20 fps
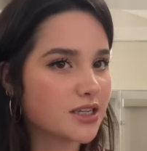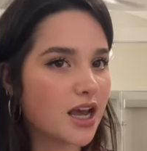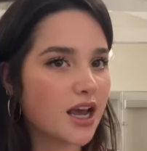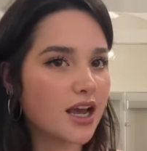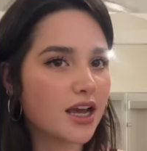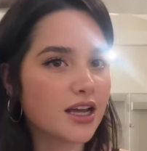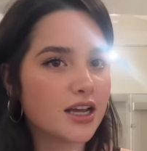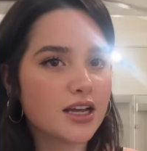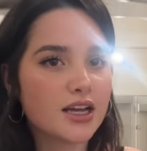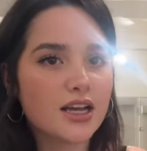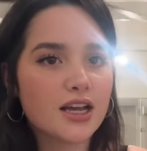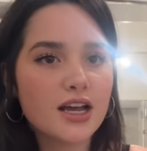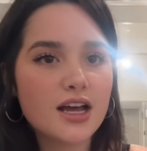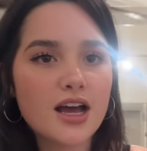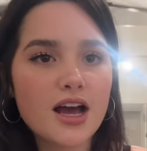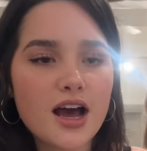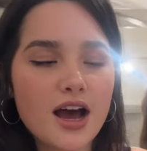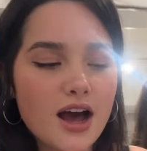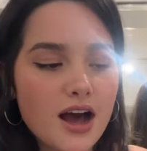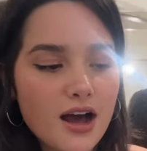say?
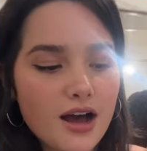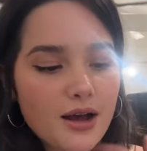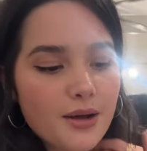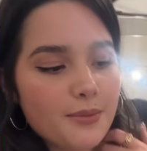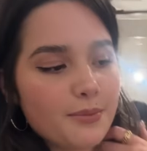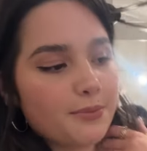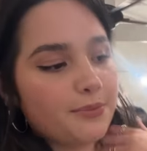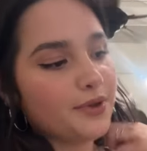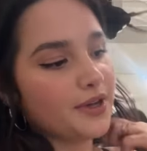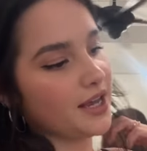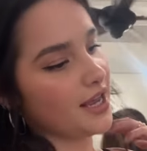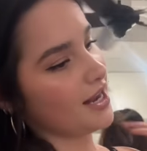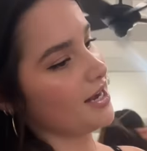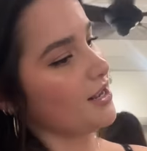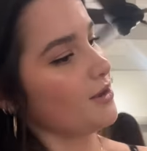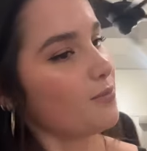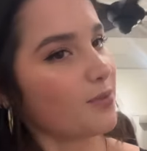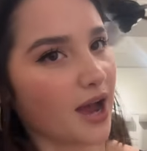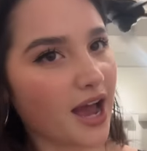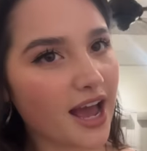Um, but
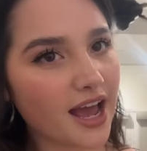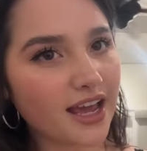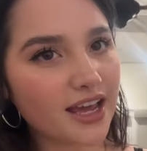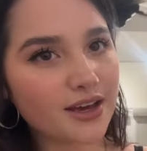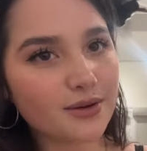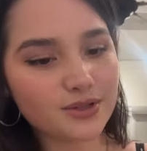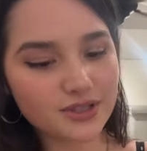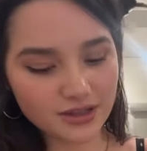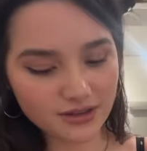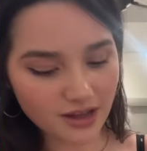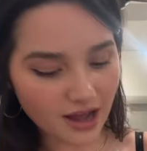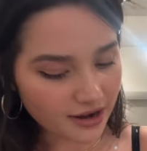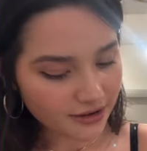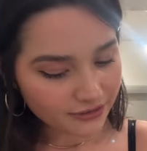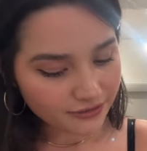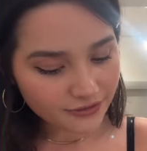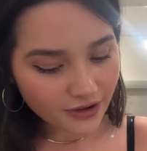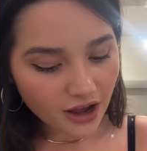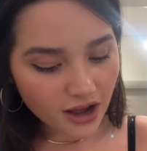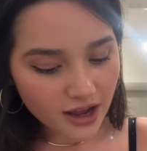anyway, it was a lot of
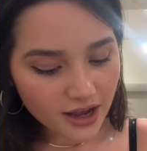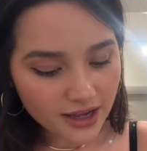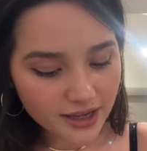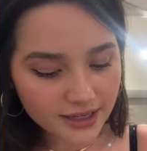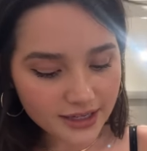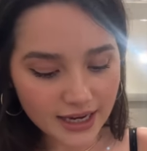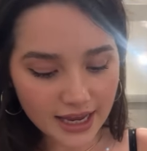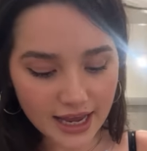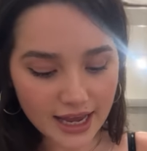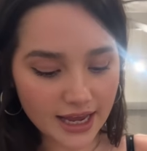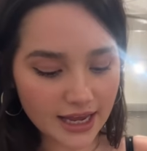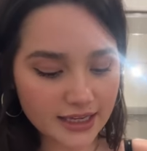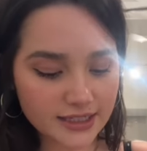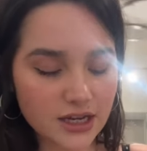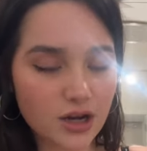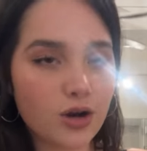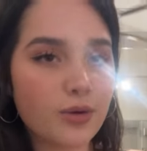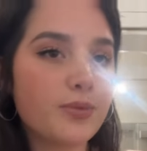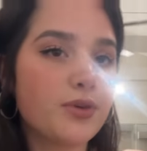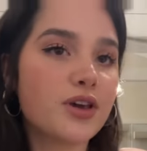fun, and I
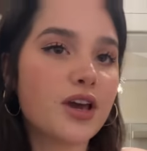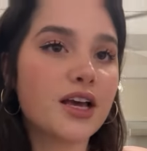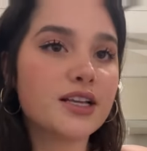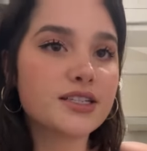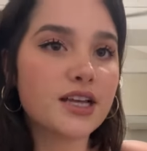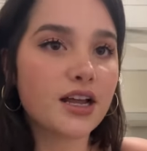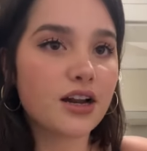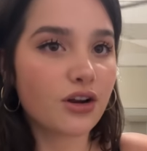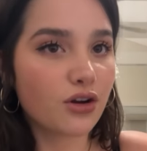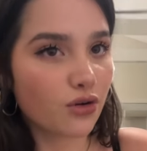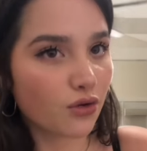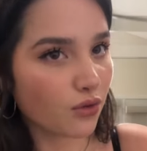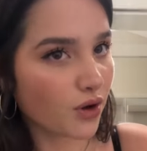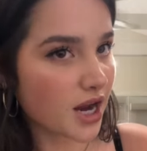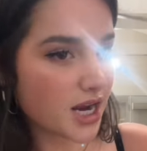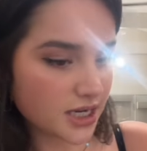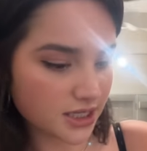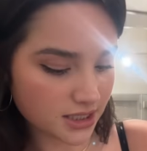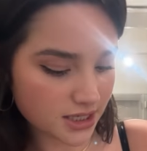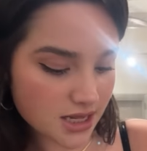hope you guys had a
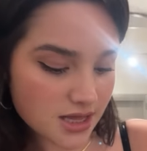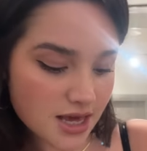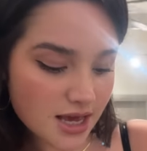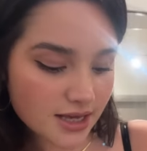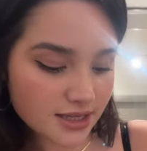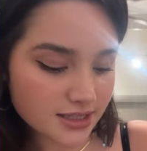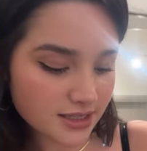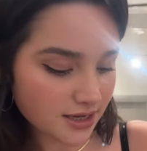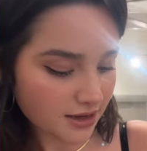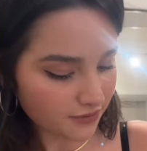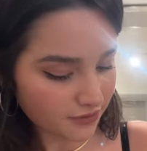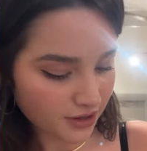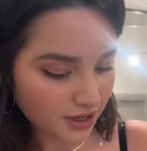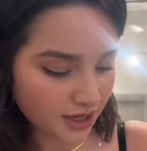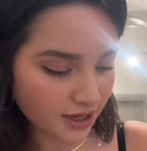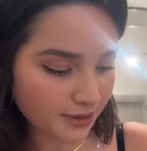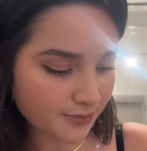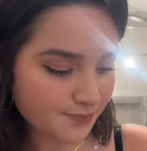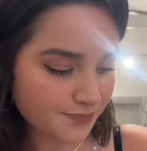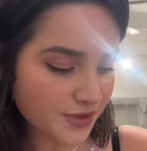great
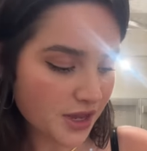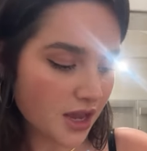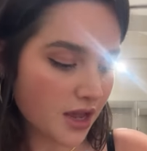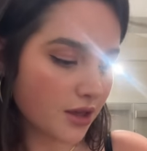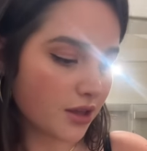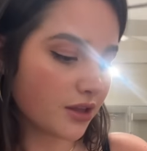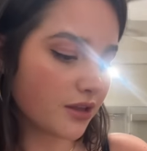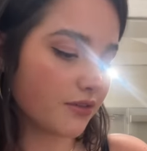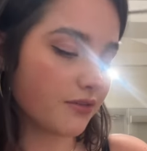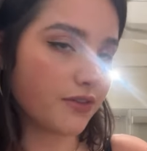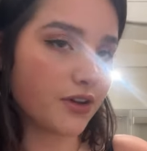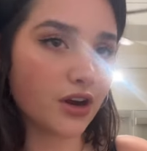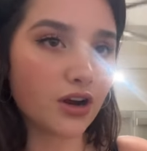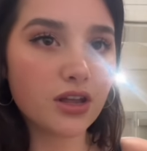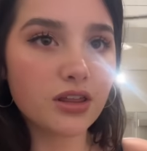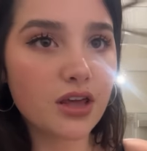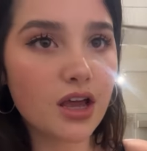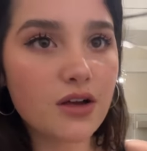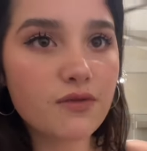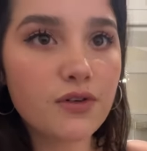Thanksgiving very
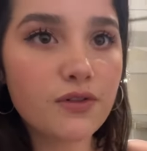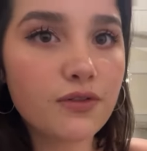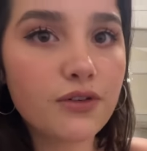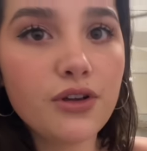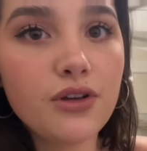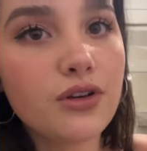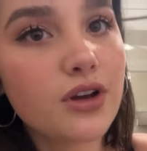thankful for you